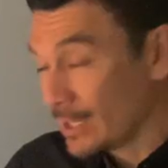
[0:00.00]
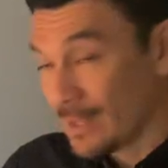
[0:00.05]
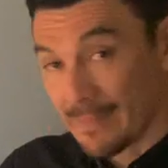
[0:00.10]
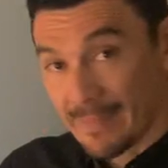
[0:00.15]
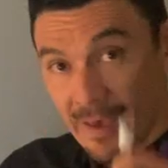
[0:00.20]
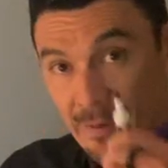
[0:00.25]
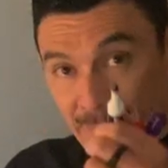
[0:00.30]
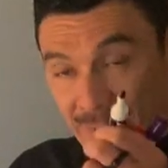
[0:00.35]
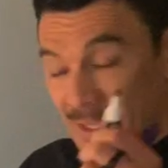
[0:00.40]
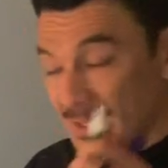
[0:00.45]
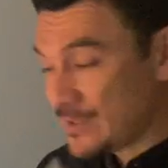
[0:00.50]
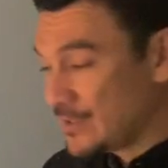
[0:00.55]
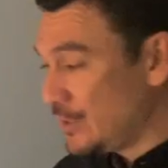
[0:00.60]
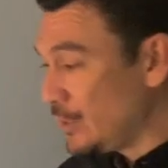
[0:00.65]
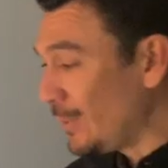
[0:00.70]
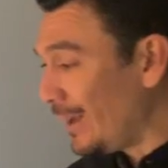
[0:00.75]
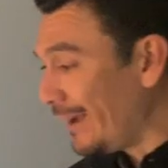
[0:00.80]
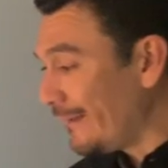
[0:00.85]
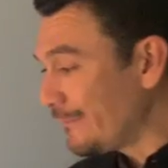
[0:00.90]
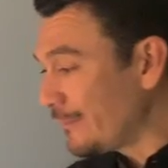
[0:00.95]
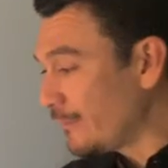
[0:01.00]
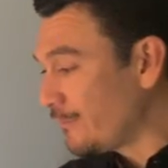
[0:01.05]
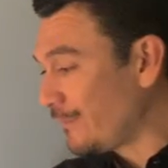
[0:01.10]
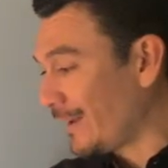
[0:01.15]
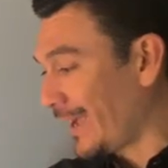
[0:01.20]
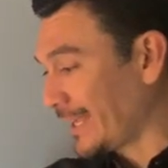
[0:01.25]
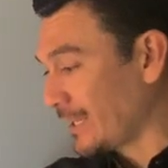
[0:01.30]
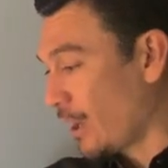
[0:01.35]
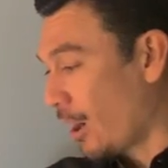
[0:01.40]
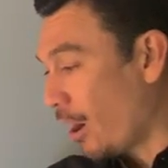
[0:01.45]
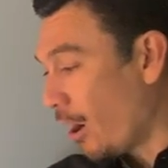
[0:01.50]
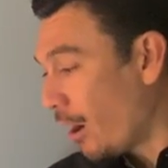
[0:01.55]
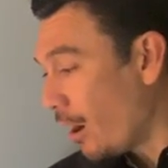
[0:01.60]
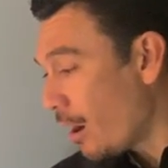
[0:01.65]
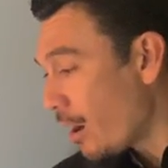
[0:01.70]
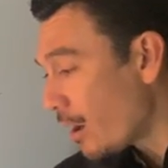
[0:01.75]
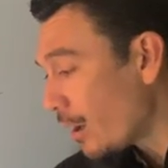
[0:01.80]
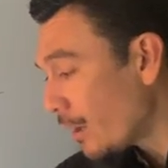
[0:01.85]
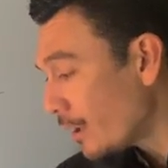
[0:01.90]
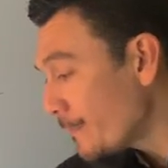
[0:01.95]
That means you have to find
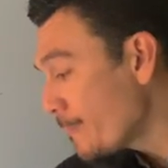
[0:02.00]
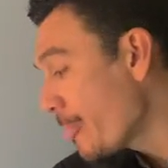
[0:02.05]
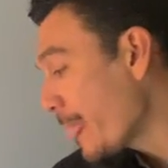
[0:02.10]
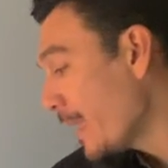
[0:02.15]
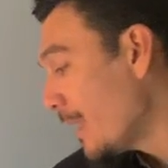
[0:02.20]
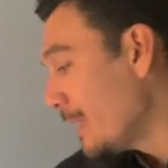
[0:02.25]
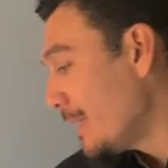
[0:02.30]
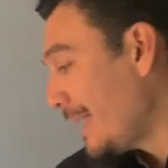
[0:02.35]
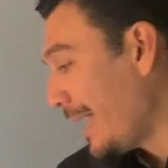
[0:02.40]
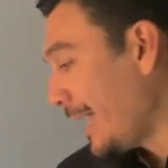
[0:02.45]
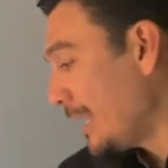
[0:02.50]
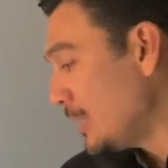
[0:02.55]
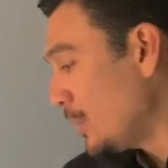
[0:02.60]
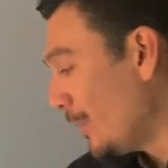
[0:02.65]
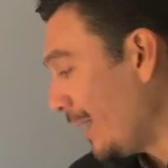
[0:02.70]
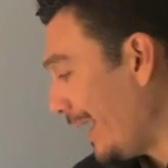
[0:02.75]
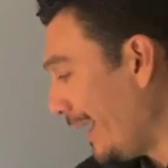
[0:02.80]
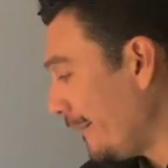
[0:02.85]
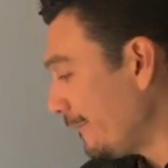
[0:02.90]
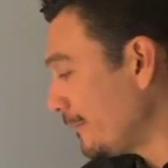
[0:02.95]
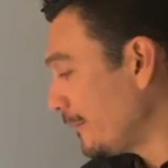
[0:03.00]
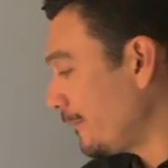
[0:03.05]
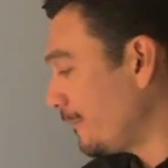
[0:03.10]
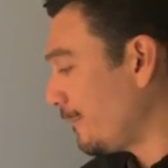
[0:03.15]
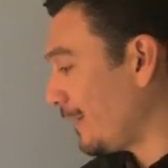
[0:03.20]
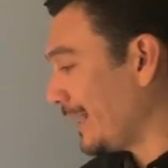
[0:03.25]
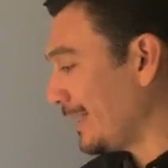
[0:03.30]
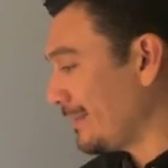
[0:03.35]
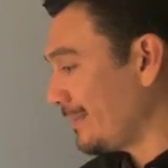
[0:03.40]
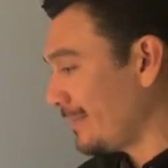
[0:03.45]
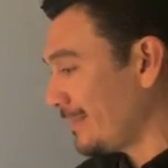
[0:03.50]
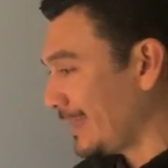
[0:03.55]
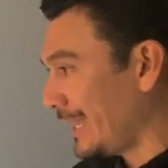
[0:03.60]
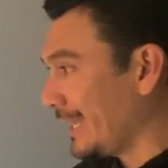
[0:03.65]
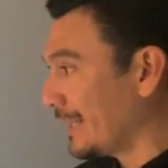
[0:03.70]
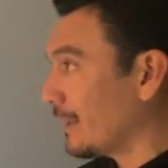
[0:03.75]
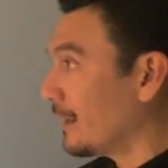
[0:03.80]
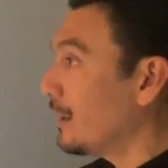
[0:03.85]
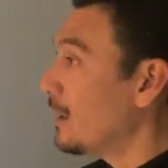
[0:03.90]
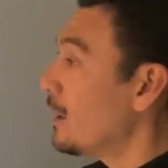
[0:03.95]
r and you have to find
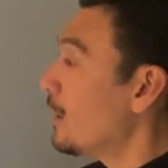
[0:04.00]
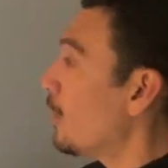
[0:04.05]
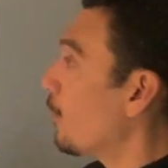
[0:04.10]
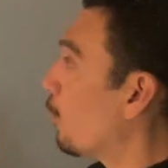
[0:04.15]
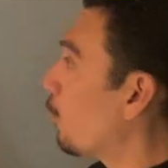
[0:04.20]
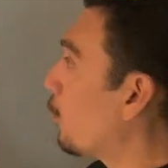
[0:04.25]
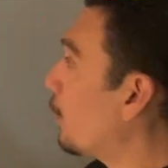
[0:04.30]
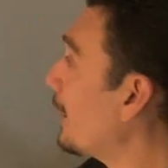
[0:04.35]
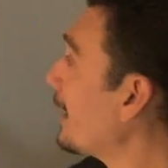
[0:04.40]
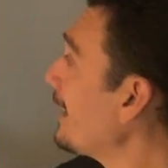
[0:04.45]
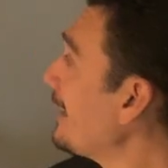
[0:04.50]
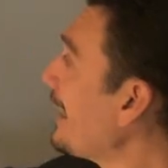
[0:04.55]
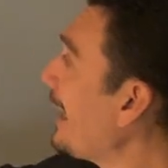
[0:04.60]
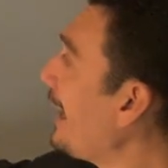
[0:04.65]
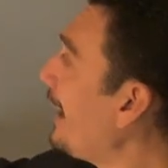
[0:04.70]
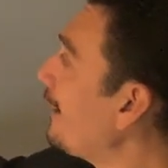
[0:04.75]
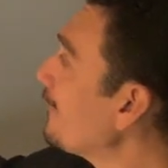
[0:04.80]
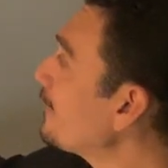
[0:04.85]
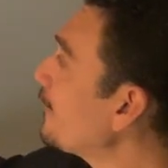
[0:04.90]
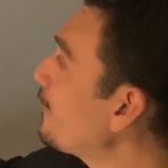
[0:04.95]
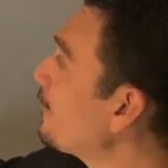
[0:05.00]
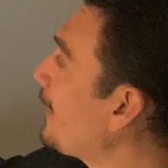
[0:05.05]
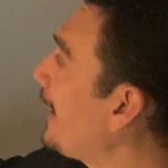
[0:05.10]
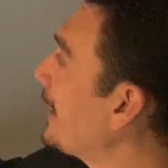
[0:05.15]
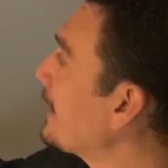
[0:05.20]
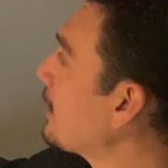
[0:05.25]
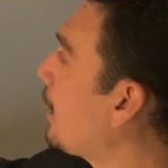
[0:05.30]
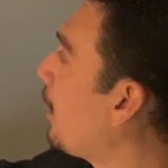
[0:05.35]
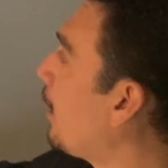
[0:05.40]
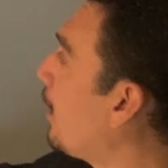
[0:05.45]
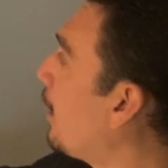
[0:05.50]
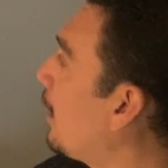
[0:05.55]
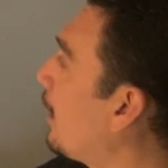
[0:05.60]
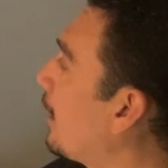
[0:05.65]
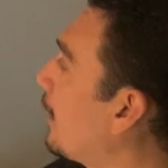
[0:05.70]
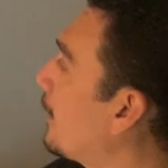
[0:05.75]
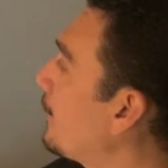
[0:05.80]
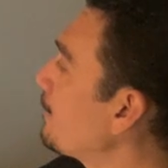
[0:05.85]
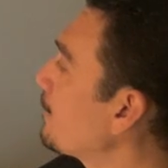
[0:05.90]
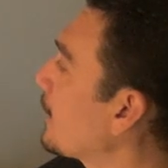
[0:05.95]
theta. We're going to have to find
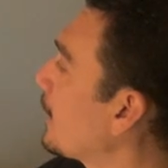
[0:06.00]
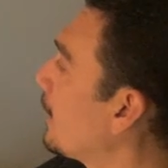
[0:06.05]
r.